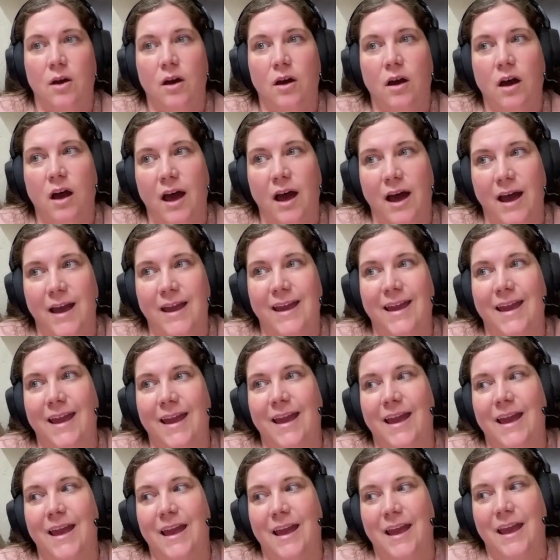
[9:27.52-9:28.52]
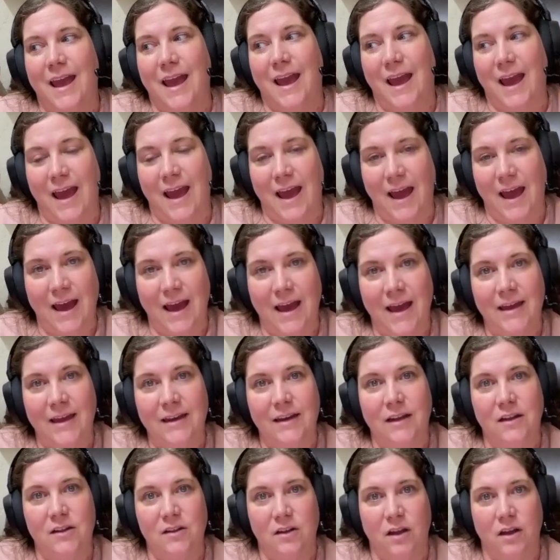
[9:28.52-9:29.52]
I had
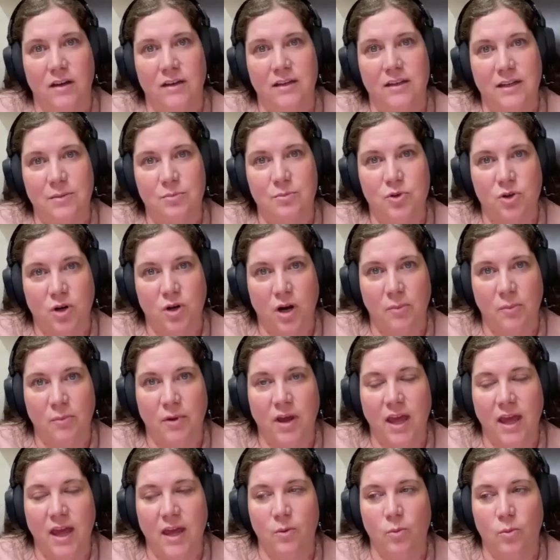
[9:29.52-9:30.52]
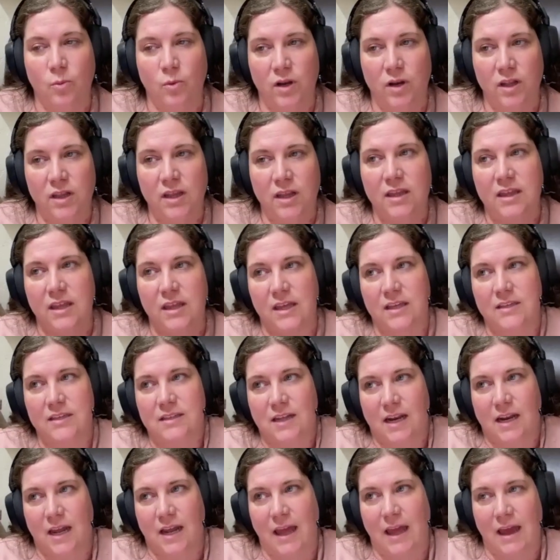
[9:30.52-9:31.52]
a lot of deep trauma, and one of the things that
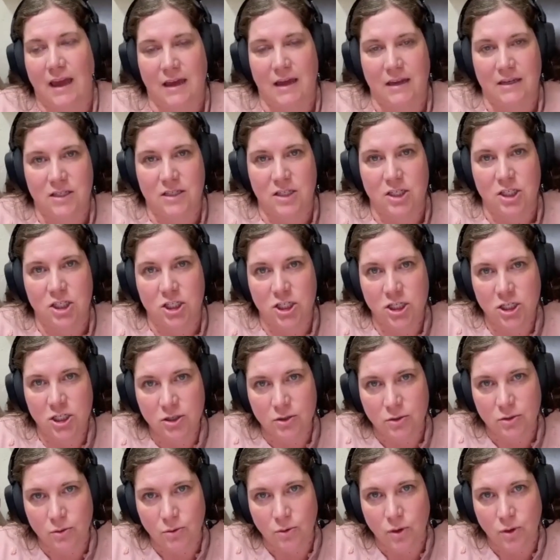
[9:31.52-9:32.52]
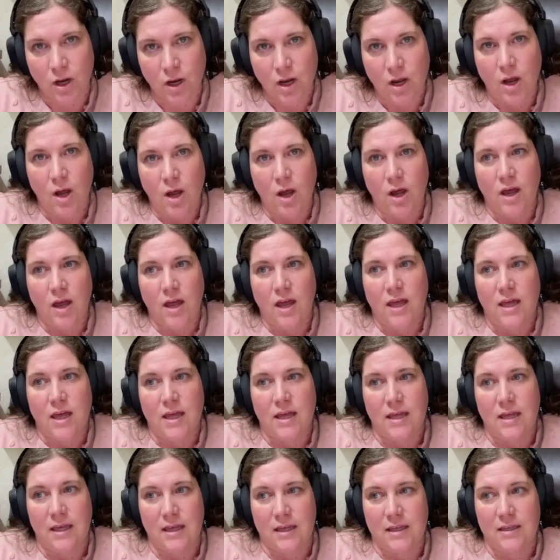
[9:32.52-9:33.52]
I had to do
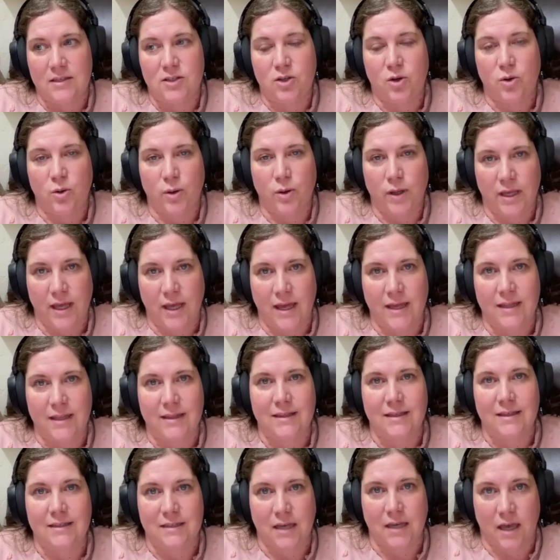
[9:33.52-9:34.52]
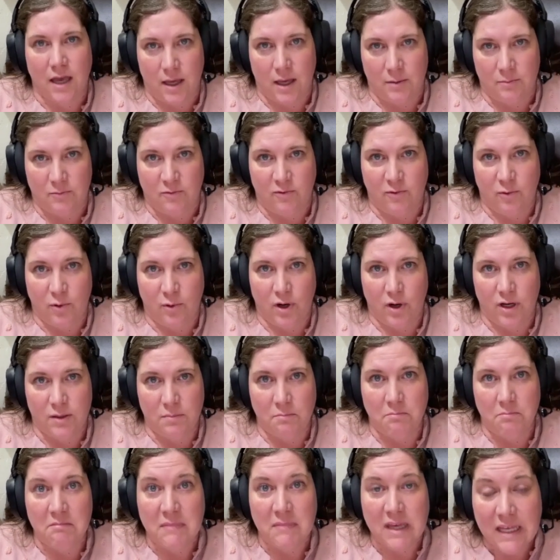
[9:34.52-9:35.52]
is create the time for it,
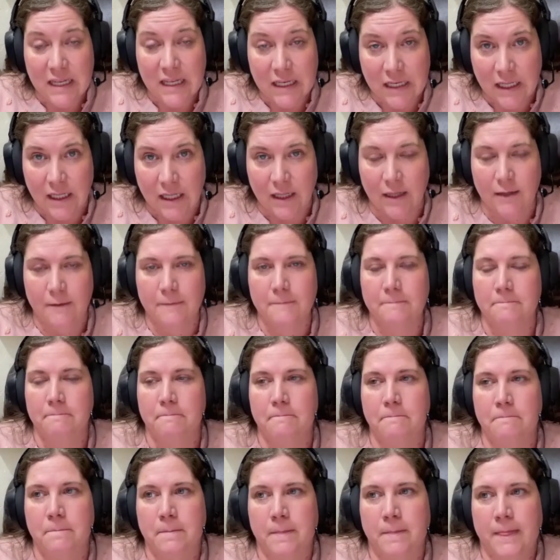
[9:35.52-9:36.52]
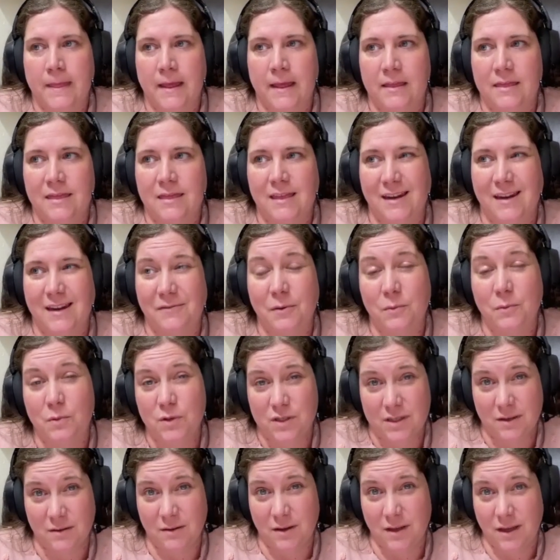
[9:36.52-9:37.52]
meaning that if it
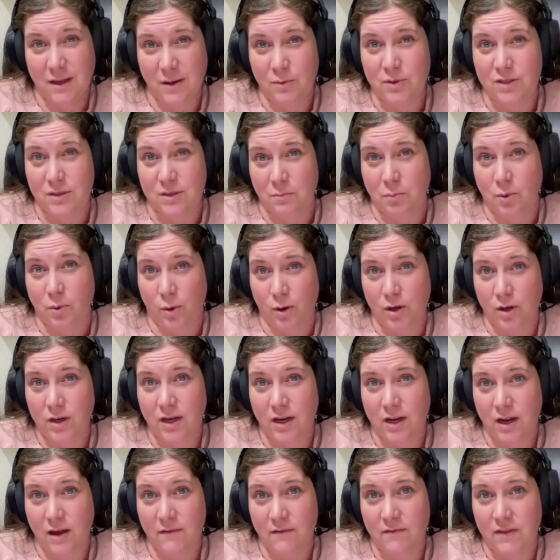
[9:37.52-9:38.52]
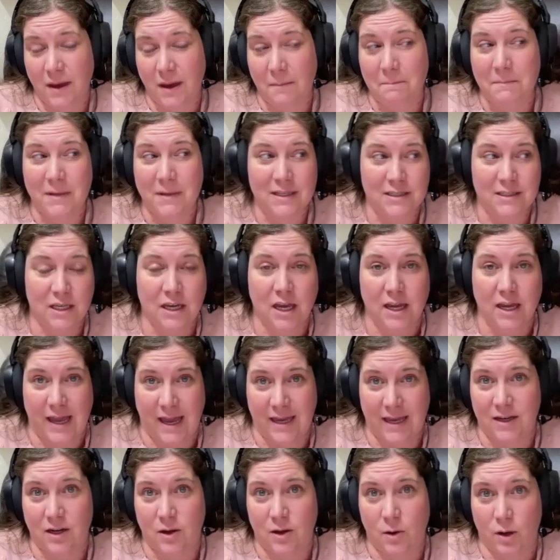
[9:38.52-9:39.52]
was important enough, that means it
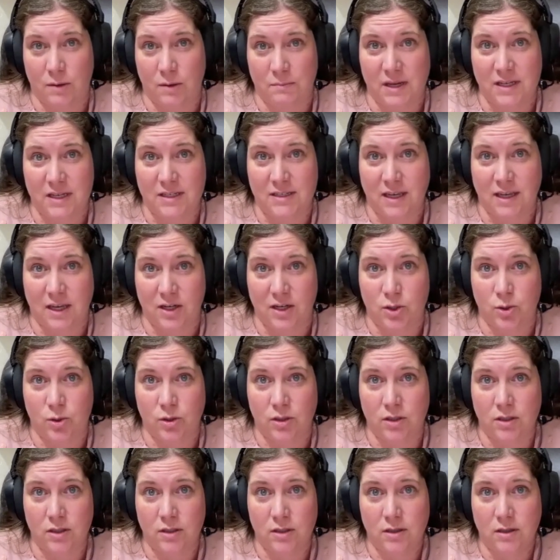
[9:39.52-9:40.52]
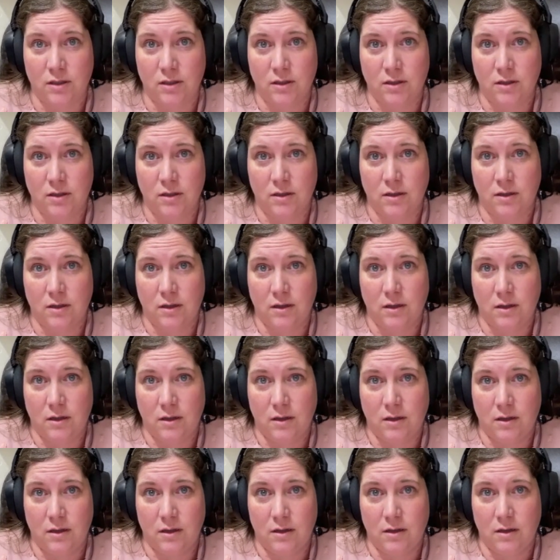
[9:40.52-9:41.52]
had to go on my schedule,
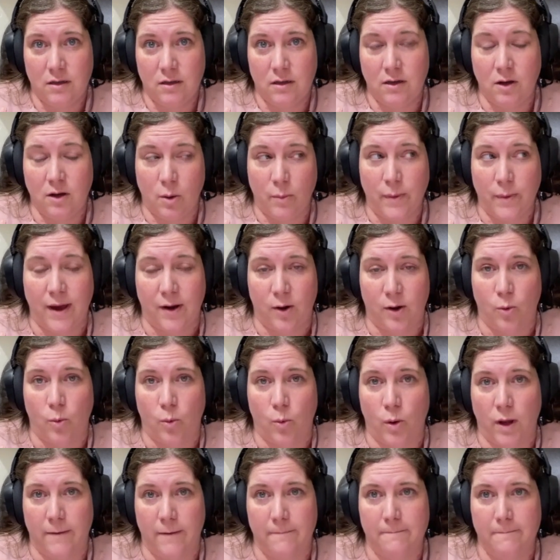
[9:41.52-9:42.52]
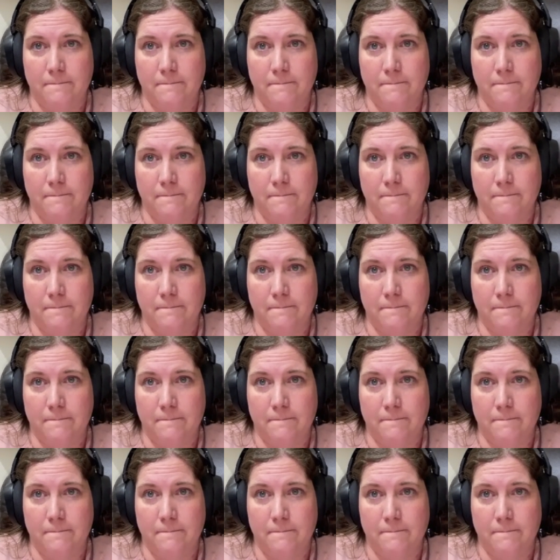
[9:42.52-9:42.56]
no matter what.